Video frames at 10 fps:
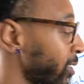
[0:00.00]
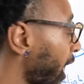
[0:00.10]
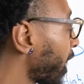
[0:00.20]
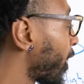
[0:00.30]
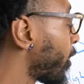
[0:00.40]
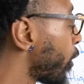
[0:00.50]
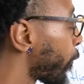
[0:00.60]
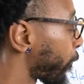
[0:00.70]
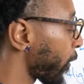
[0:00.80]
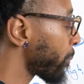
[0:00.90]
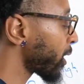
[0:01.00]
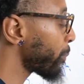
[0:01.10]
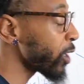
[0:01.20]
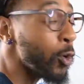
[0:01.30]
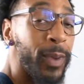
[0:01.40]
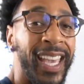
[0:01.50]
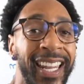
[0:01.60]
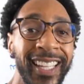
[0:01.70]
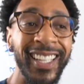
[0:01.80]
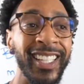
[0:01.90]
taken from the
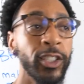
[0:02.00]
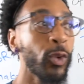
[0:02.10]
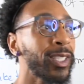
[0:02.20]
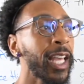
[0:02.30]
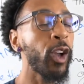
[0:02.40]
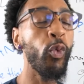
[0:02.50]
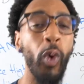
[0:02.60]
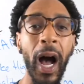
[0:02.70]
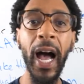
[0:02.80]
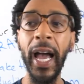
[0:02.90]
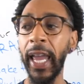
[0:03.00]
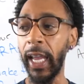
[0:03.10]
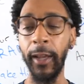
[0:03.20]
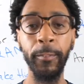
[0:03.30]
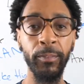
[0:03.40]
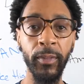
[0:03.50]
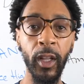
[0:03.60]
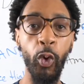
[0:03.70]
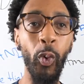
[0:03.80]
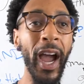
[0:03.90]
middleman. So it's like, why?
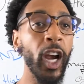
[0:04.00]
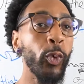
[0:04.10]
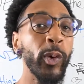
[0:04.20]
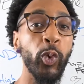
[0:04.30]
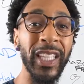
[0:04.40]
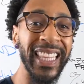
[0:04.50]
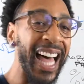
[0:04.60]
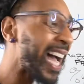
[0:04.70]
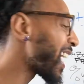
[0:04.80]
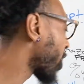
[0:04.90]
Why are we relying